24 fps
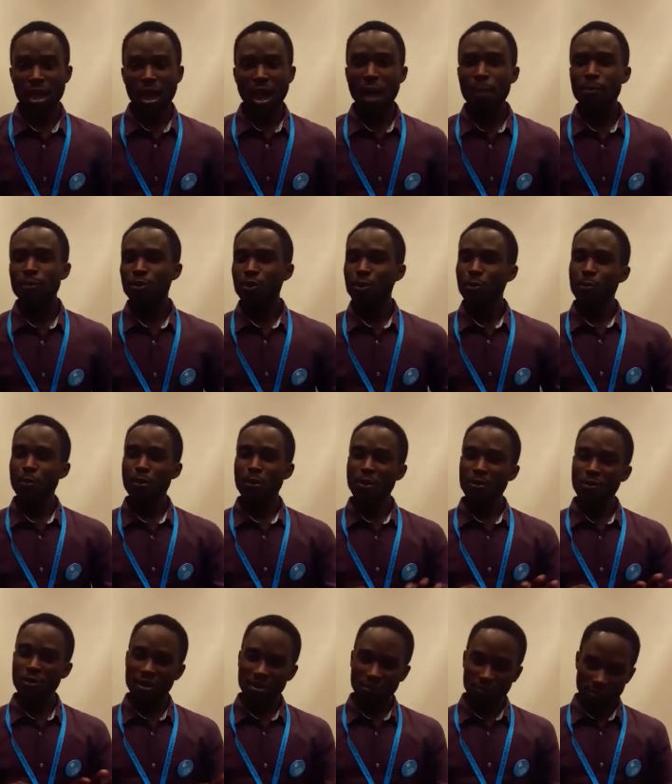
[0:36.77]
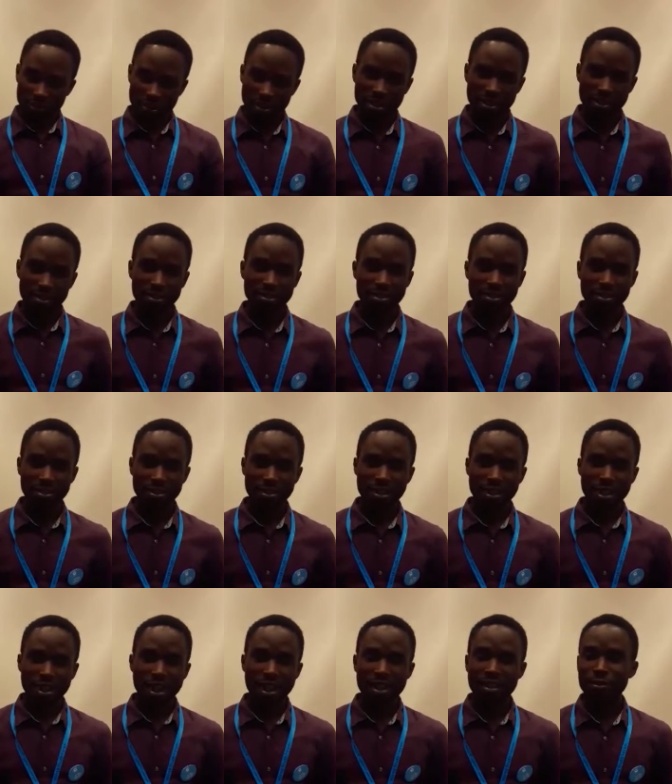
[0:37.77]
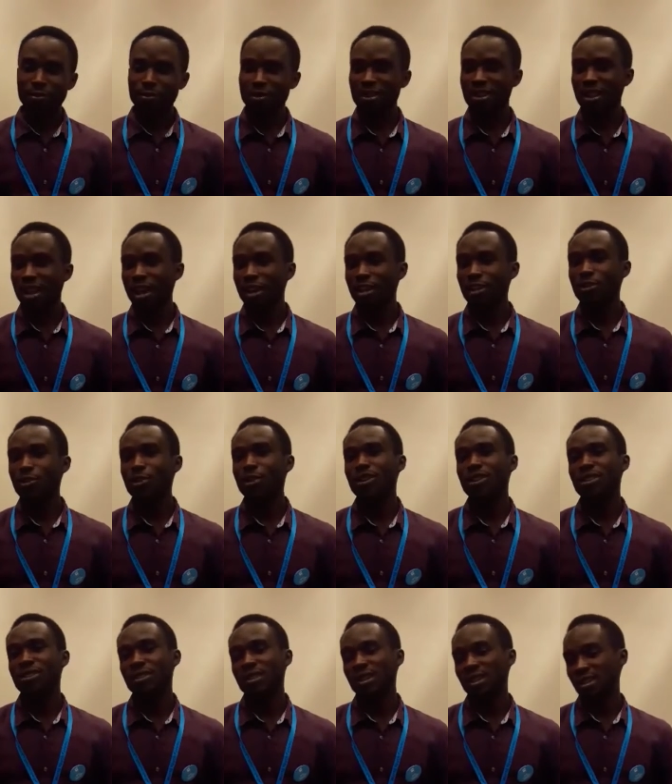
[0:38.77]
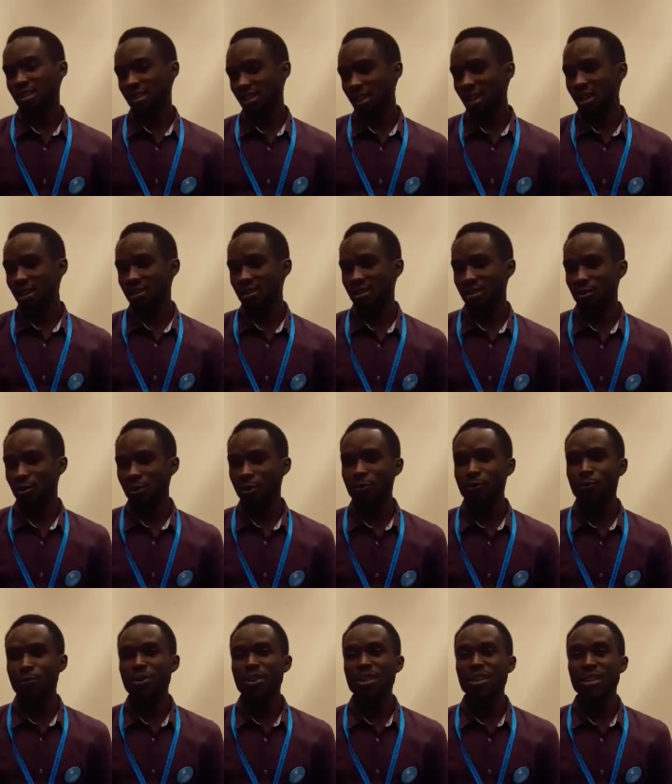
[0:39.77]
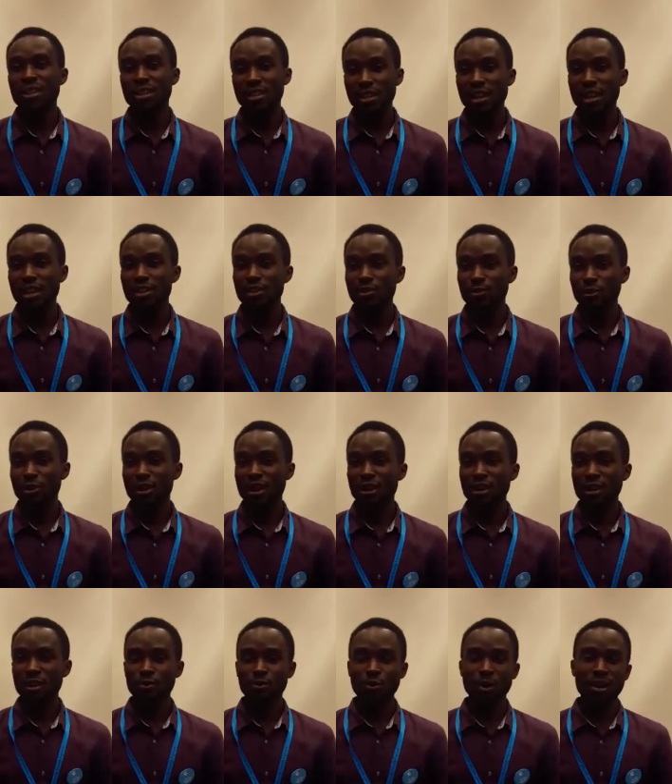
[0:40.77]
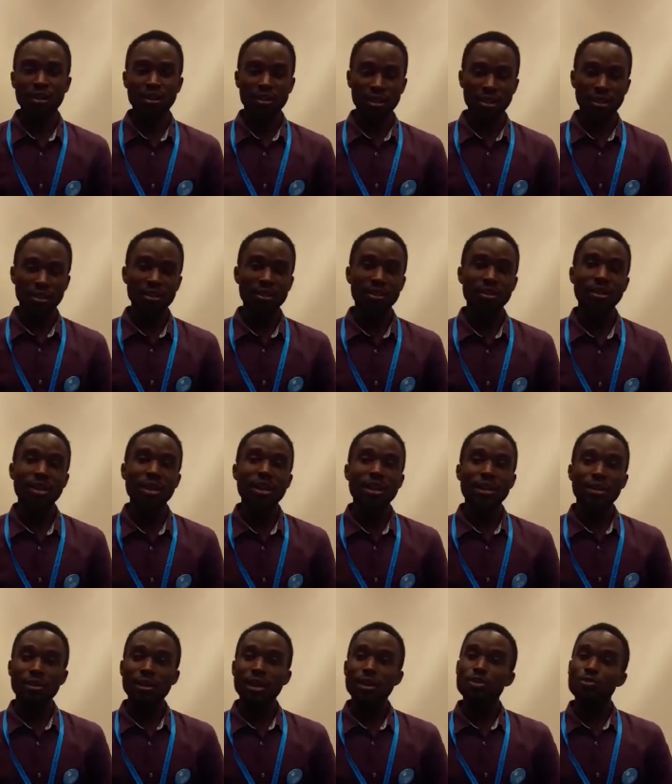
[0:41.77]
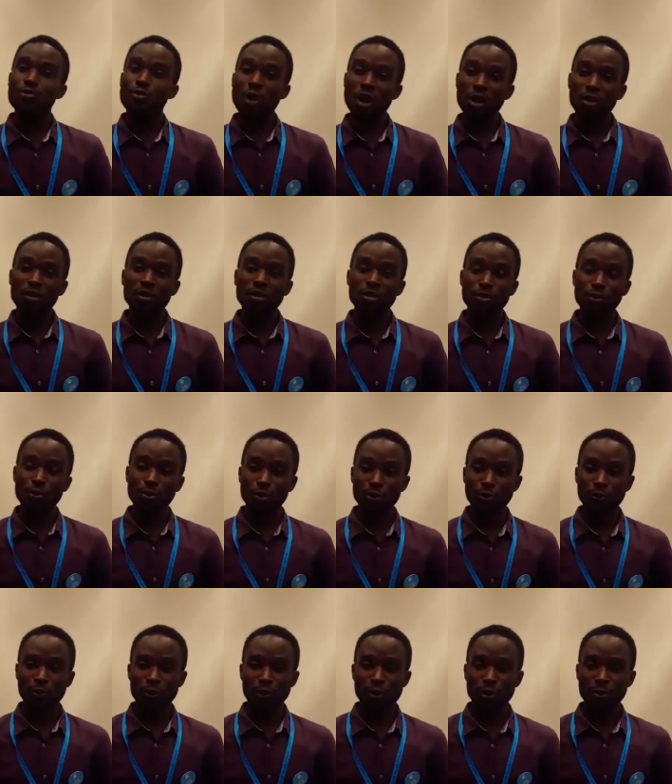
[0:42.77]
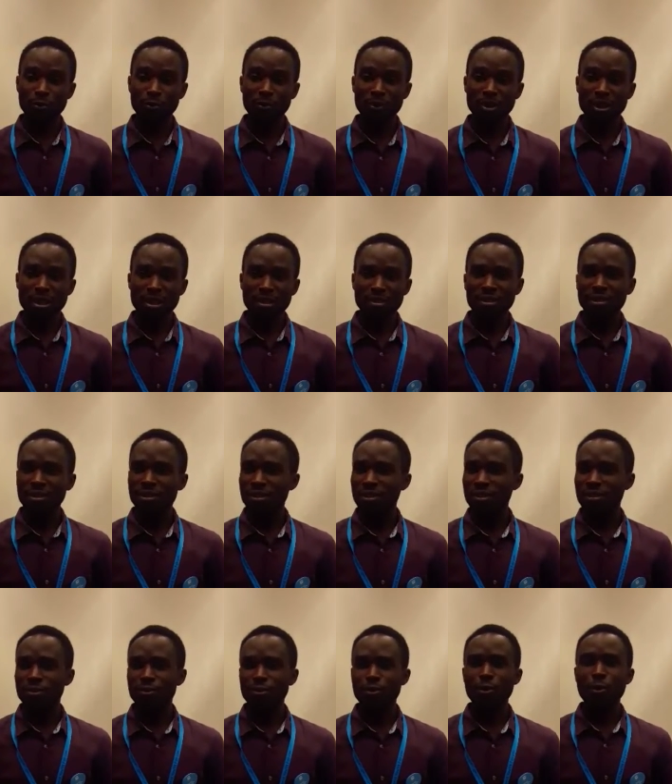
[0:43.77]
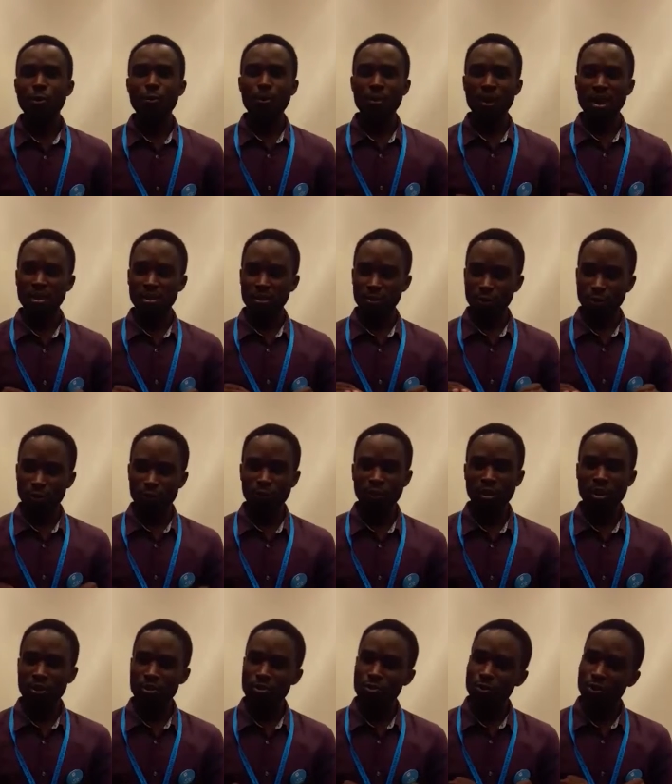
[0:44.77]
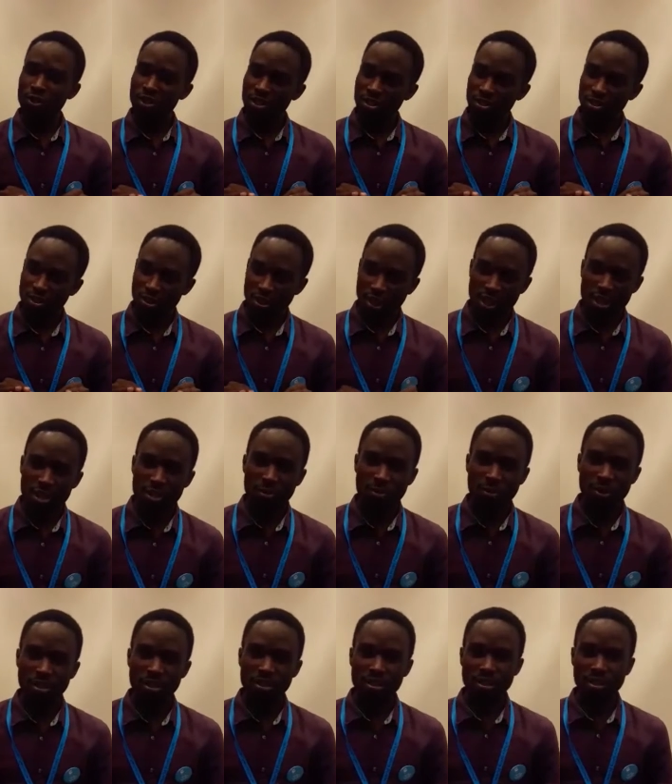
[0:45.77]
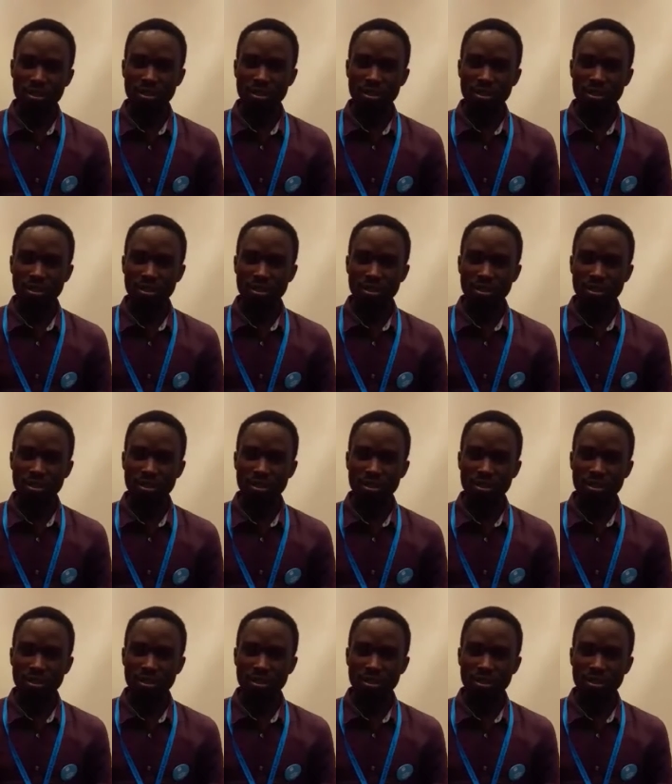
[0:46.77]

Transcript: I'm so privileged and really acknowledge the chance of being here in Uganda to attend the World Youth Forum. This is so much of edutainment.